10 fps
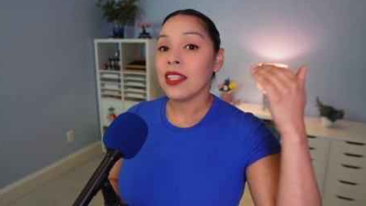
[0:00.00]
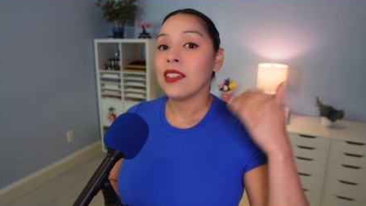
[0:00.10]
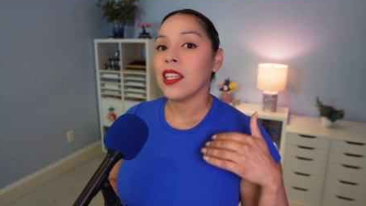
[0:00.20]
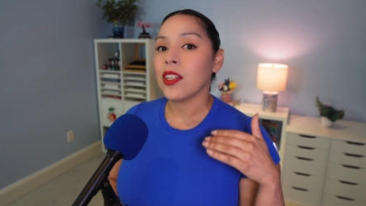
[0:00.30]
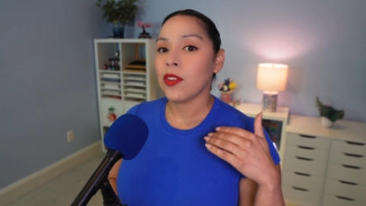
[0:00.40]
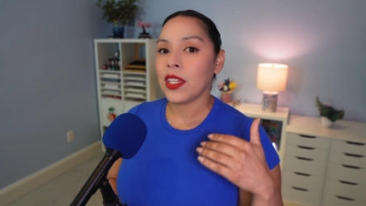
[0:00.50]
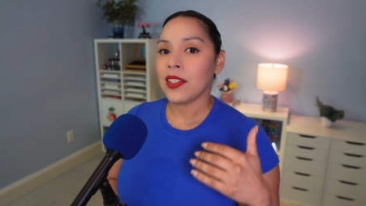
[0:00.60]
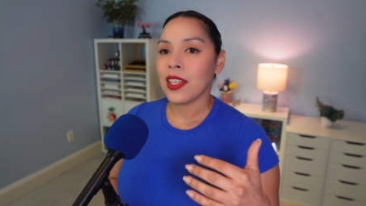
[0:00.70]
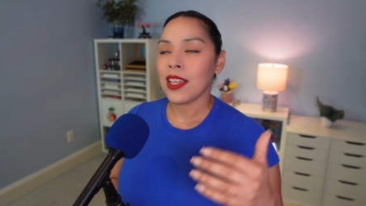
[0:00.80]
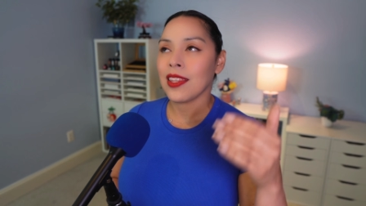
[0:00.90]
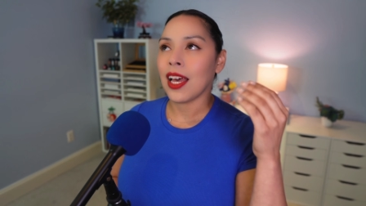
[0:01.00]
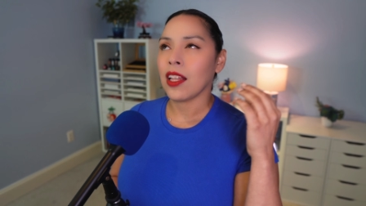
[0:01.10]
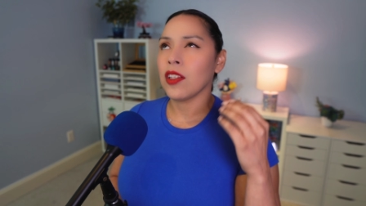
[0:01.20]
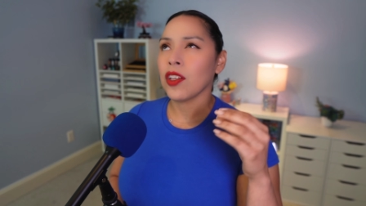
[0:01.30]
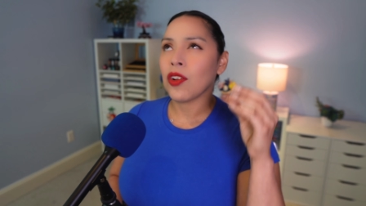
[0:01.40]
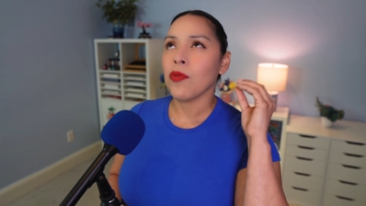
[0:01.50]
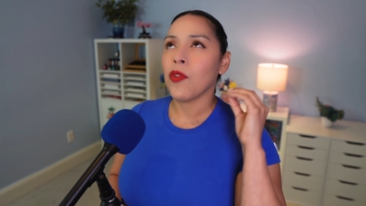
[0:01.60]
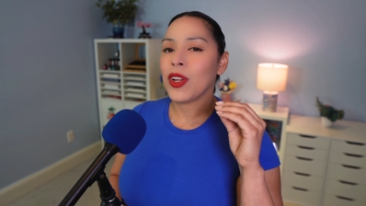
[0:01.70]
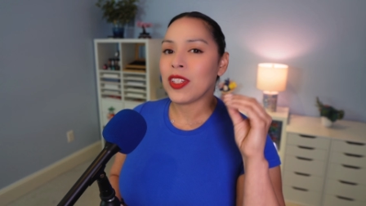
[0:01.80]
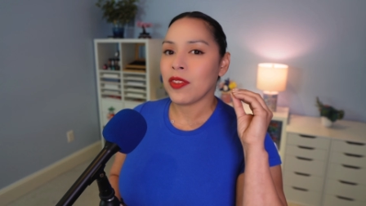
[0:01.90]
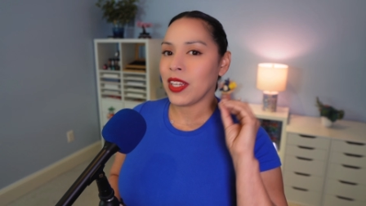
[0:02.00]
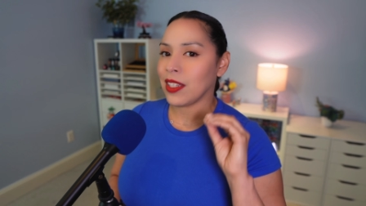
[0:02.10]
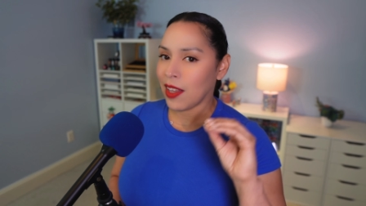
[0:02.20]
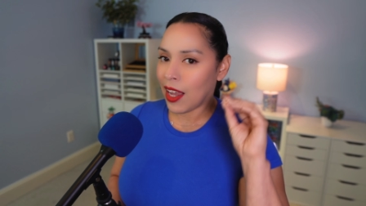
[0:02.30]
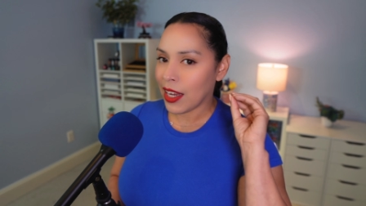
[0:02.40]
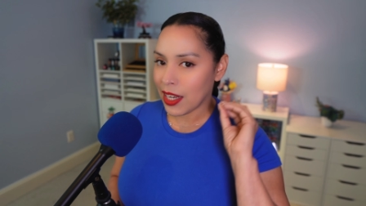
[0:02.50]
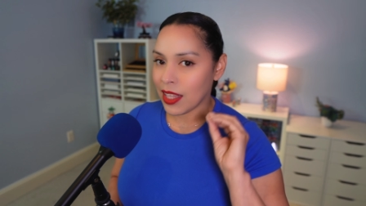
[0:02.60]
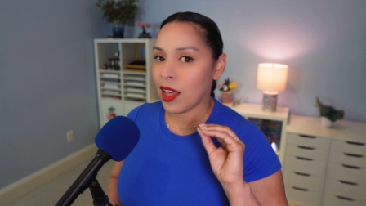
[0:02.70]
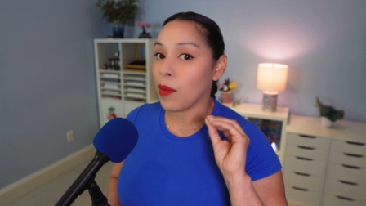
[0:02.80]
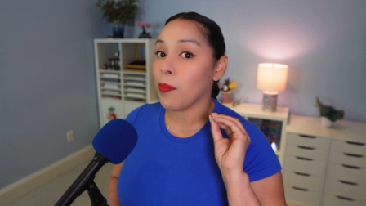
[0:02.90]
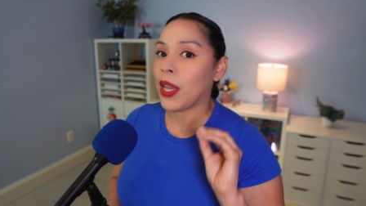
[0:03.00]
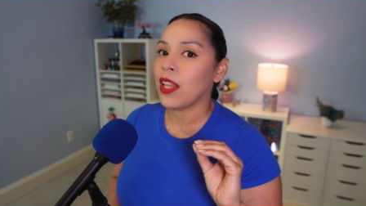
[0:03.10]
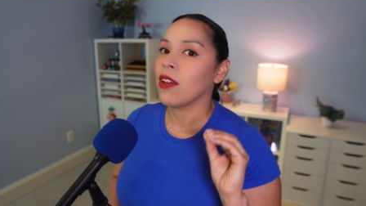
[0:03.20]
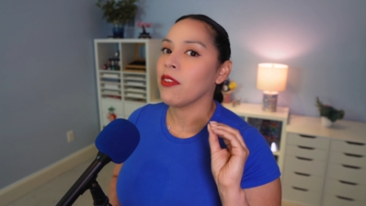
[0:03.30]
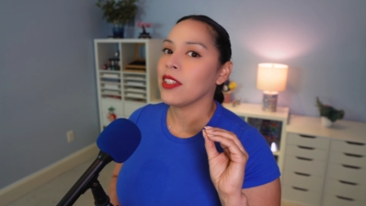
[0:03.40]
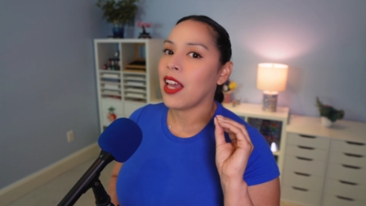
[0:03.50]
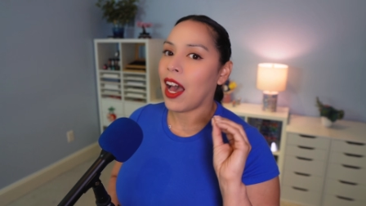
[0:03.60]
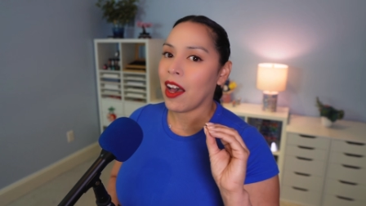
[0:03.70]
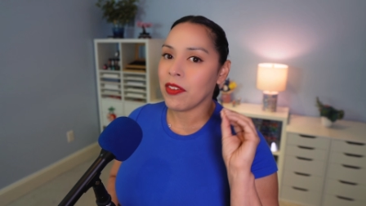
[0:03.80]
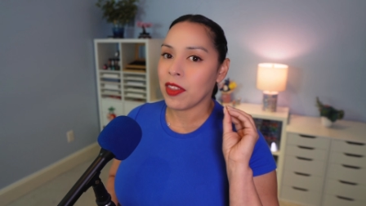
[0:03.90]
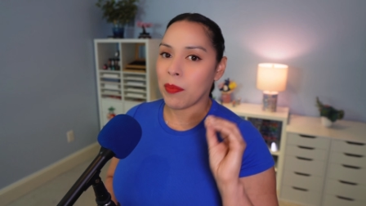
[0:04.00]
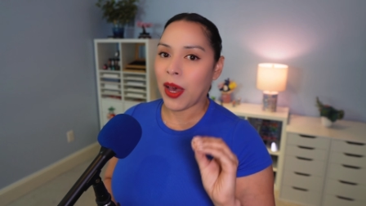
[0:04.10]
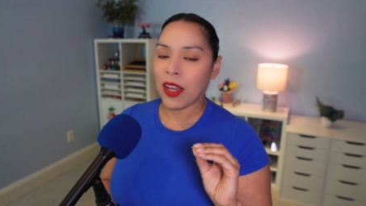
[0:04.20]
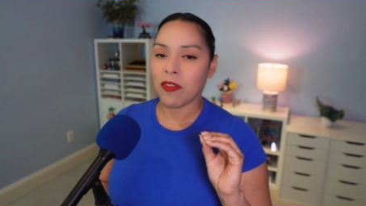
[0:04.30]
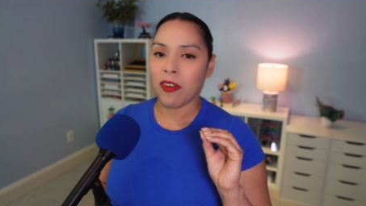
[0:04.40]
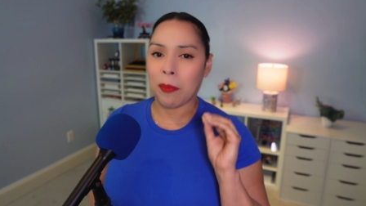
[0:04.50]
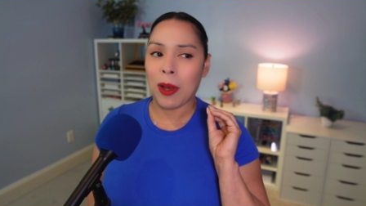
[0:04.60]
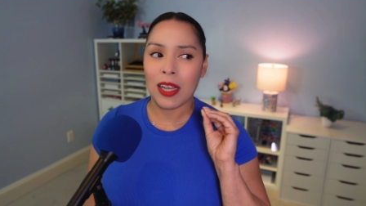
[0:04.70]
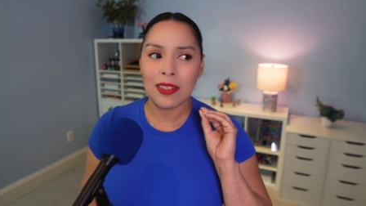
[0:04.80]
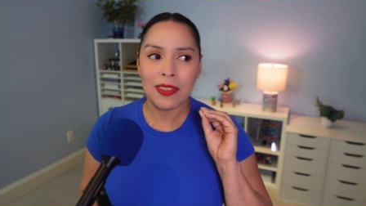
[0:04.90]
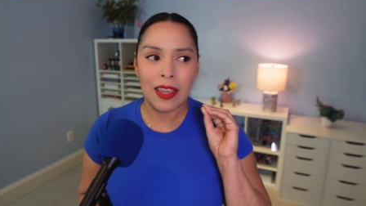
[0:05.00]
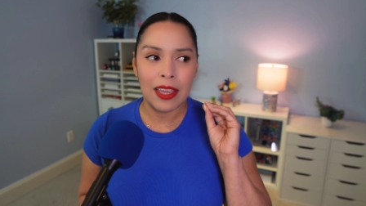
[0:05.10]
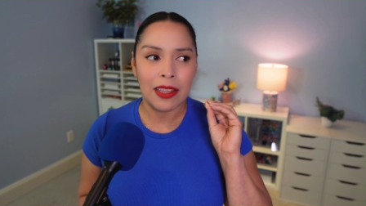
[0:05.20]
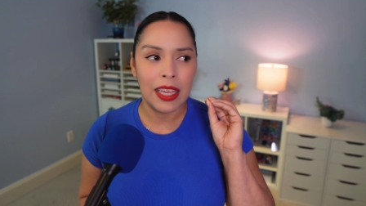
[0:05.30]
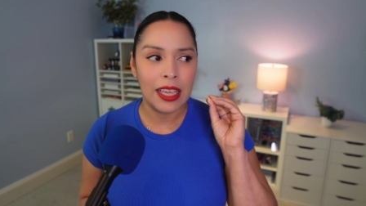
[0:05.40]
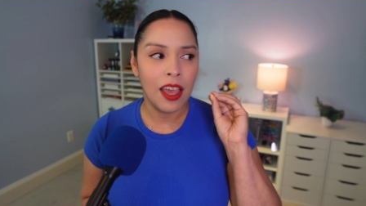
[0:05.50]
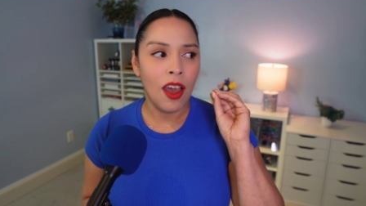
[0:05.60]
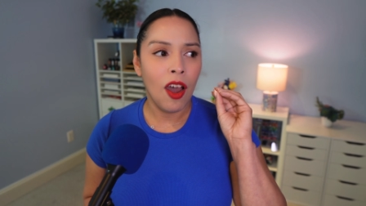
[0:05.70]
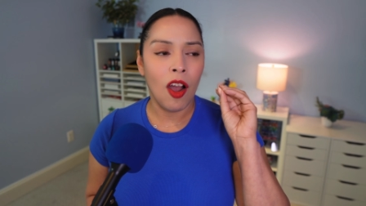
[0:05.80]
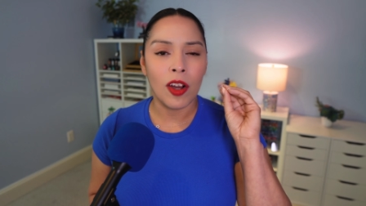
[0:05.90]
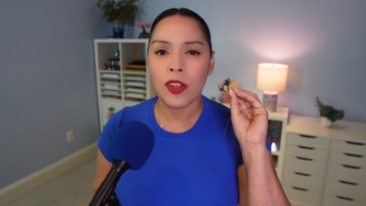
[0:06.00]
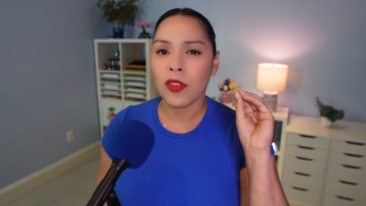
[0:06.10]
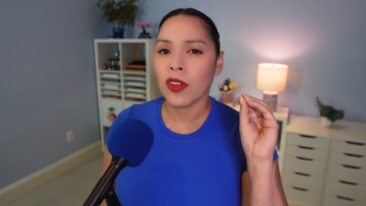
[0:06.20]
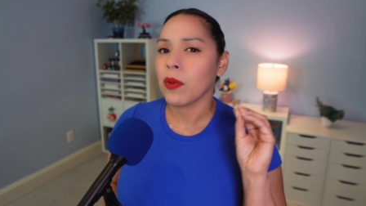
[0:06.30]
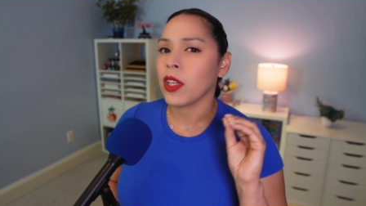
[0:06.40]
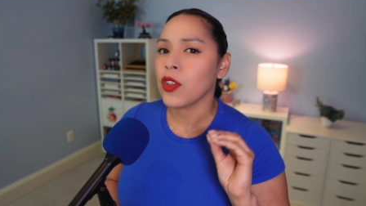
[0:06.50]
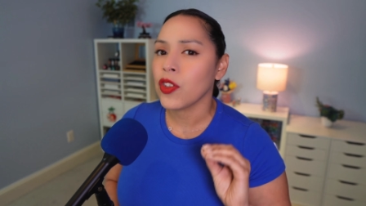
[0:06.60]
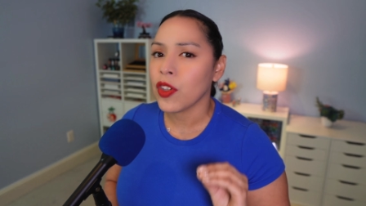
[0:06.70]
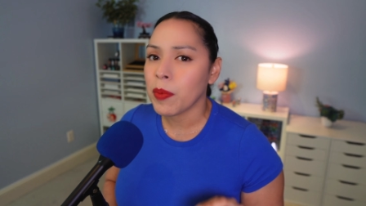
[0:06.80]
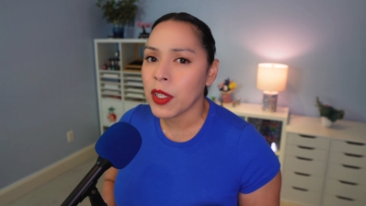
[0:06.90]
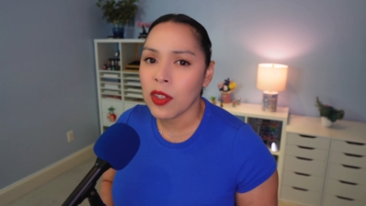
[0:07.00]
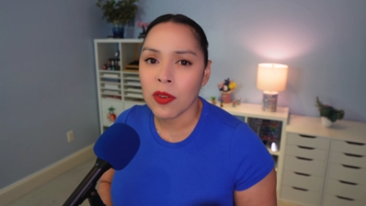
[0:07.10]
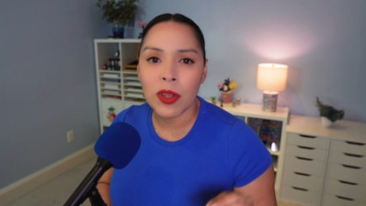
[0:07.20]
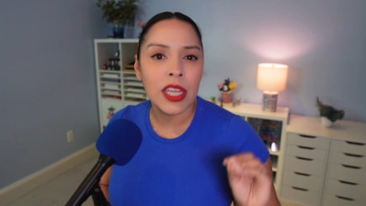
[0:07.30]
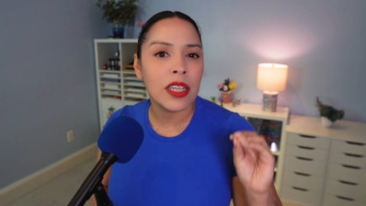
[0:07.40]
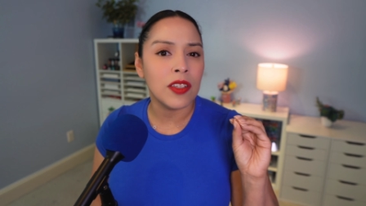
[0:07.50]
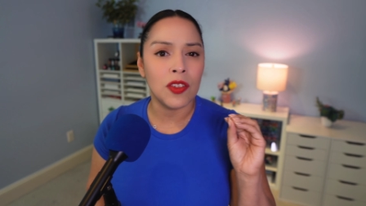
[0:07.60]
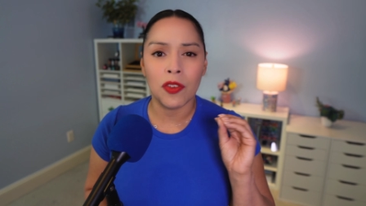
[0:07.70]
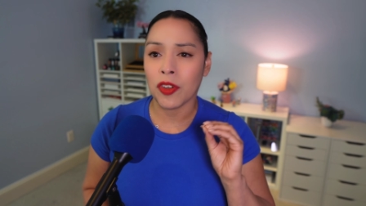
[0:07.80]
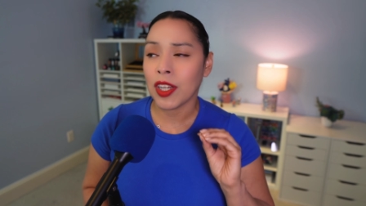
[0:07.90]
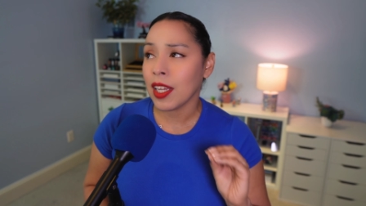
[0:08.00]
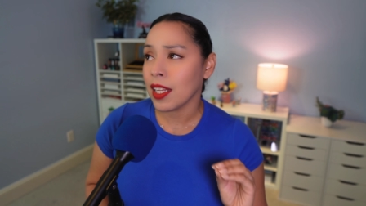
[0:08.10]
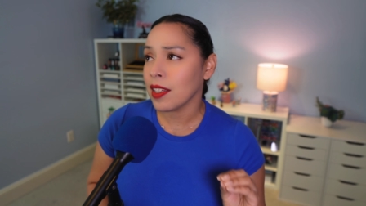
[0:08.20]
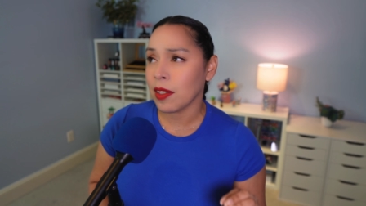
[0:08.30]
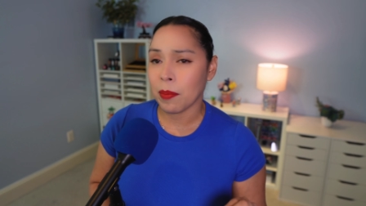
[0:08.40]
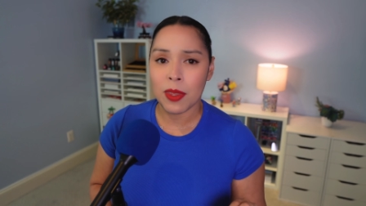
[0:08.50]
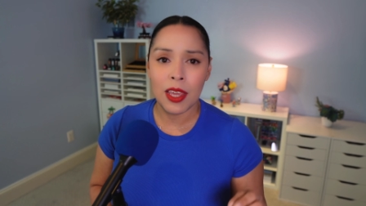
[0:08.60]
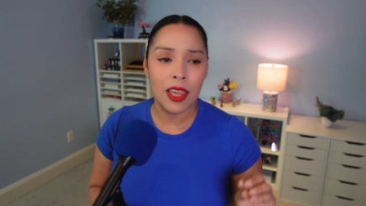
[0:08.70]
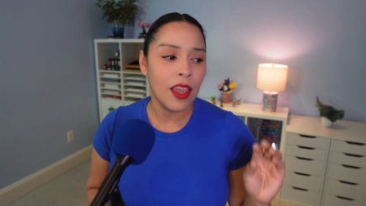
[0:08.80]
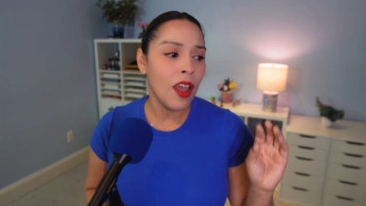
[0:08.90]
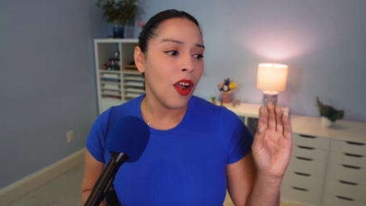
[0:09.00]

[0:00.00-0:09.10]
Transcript: decreasing that little voice of anxiety that many of us have in the back of our minds saying like, are you doing what you should be doing? Did you forget something? something?